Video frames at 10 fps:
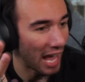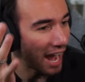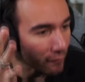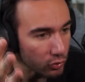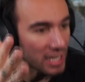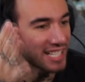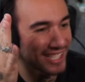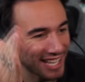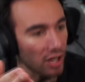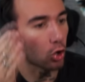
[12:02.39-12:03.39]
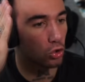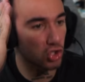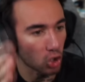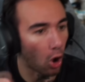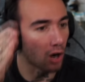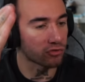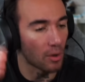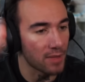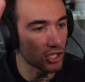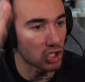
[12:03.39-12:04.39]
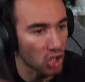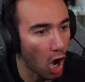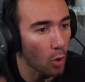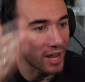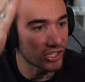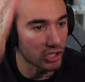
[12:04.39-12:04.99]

Every single song from this show is